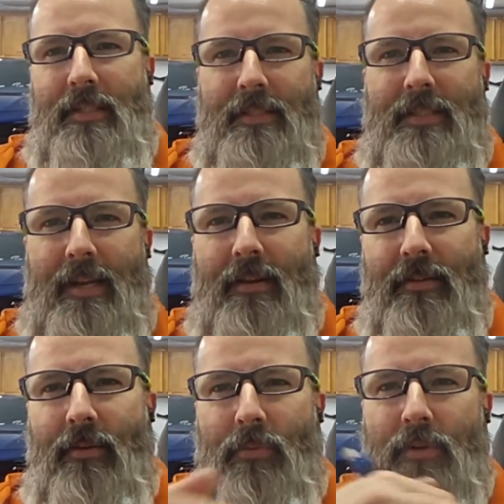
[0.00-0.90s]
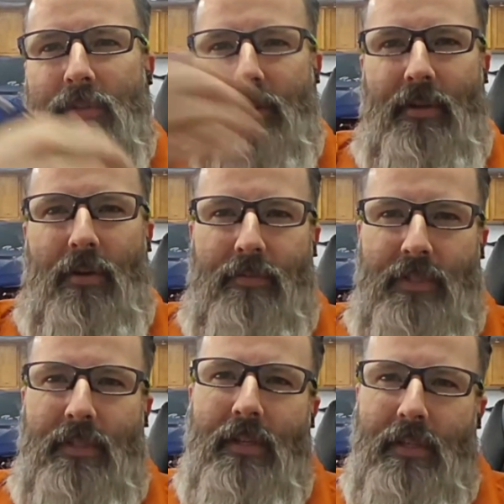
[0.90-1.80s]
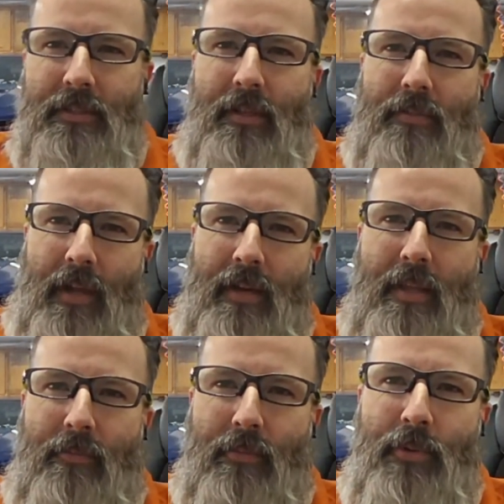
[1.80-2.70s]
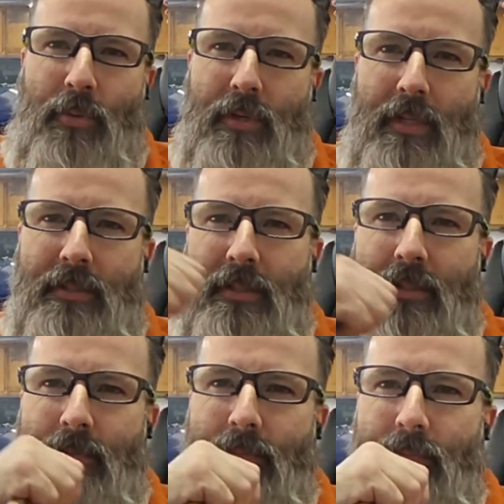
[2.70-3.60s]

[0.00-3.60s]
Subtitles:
And is that how that worked? Did the RV stuff kind of came from your testing?